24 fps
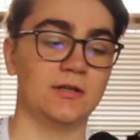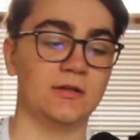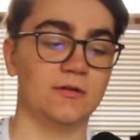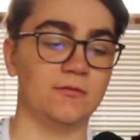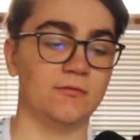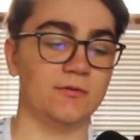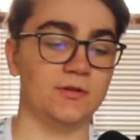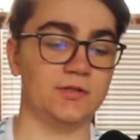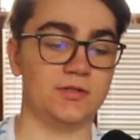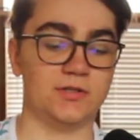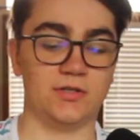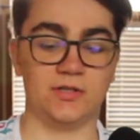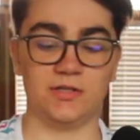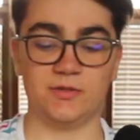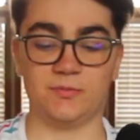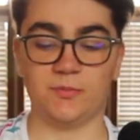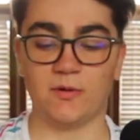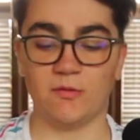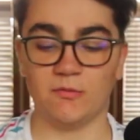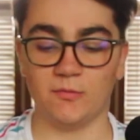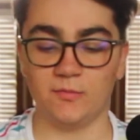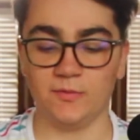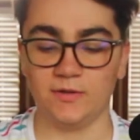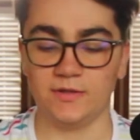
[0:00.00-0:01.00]
which is
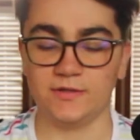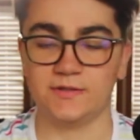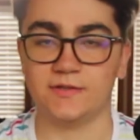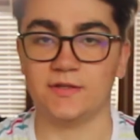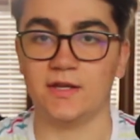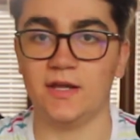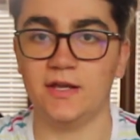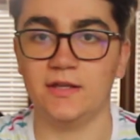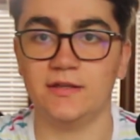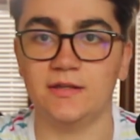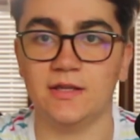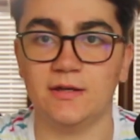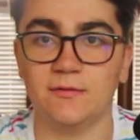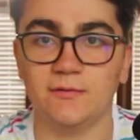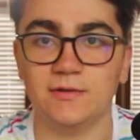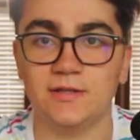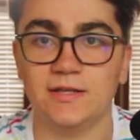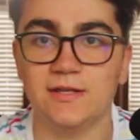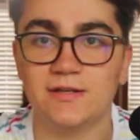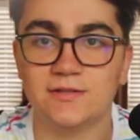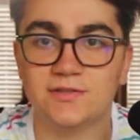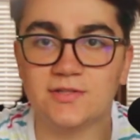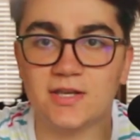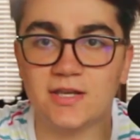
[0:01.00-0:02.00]
probably a sign that we
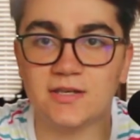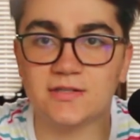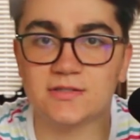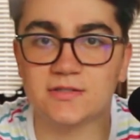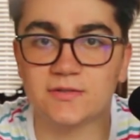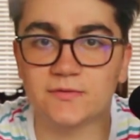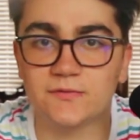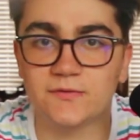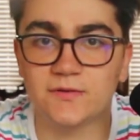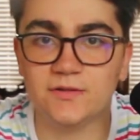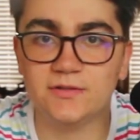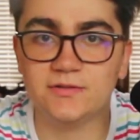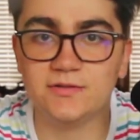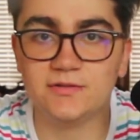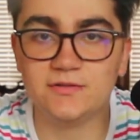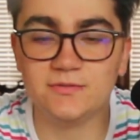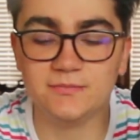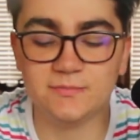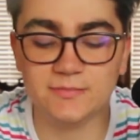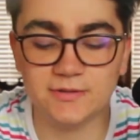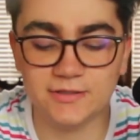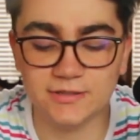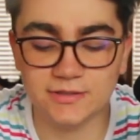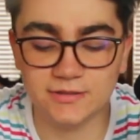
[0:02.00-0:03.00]
need to change the filter,
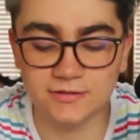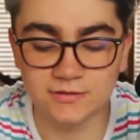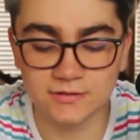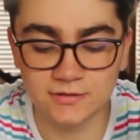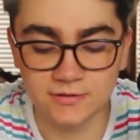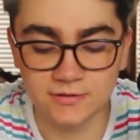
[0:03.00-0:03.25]
but